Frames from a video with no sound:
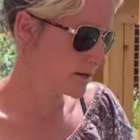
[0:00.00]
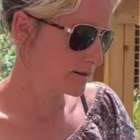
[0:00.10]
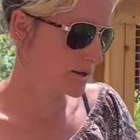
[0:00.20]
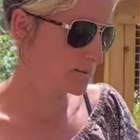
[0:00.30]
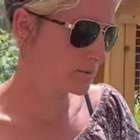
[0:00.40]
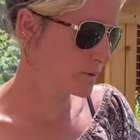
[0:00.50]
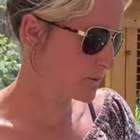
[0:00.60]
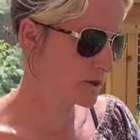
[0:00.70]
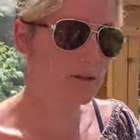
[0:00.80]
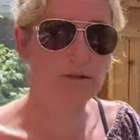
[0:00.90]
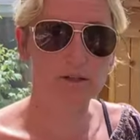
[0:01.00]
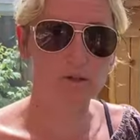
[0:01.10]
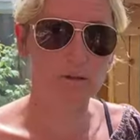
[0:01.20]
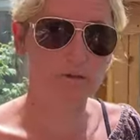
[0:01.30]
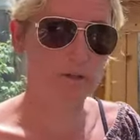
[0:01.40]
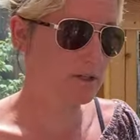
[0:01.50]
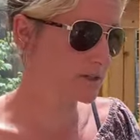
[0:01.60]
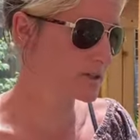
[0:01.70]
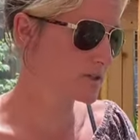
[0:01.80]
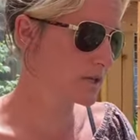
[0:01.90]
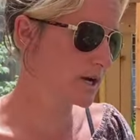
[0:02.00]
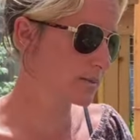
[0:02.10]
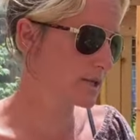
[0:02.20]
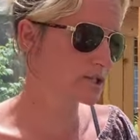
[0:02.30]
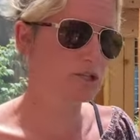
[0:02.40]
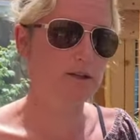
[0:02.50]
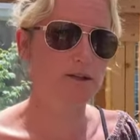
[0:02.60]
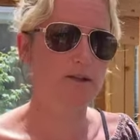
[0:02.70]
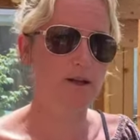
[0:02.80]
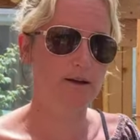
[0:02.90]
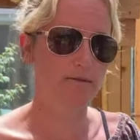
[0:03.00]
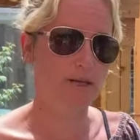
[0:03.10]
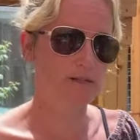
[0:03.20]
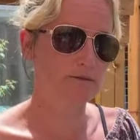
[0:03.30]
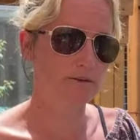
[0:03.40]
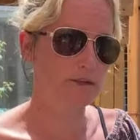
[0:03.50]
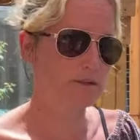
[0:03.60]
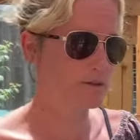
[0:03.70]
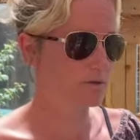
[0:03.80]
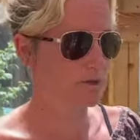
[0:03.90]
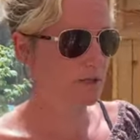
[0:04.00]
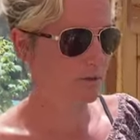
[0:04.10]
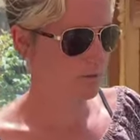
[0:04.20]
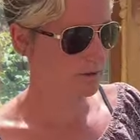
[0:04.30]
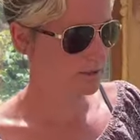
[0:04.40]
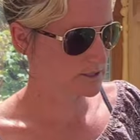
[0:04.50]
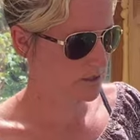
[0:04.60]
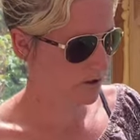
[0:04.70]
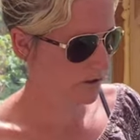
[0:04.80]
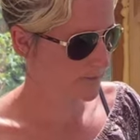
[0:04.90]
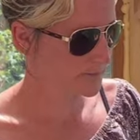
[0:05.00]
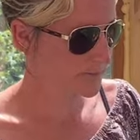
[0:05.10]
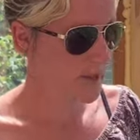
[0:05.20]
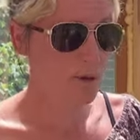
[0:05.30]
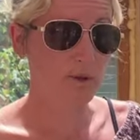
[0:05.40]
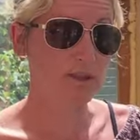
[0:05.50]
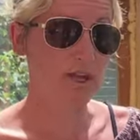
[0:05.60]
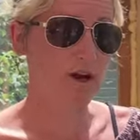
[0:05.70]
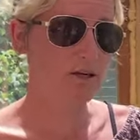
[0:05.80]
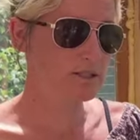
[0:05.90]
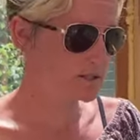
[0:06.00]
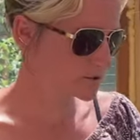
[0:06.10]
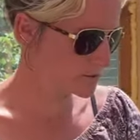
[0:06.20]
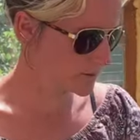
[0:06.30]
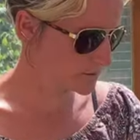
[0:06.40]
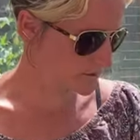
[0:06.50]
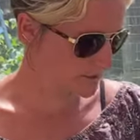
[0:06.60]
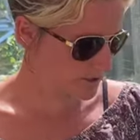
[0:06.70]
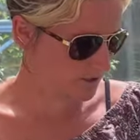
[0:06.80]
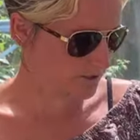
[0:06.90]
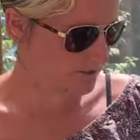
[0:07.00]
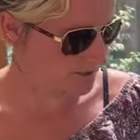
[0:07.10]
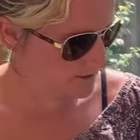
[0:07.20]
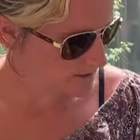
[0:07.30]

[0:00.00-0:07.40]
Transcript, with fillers: That would be one of the things we've learned, is you got to make sure that they have lots of heat so they get really tall. But they are still doing really good.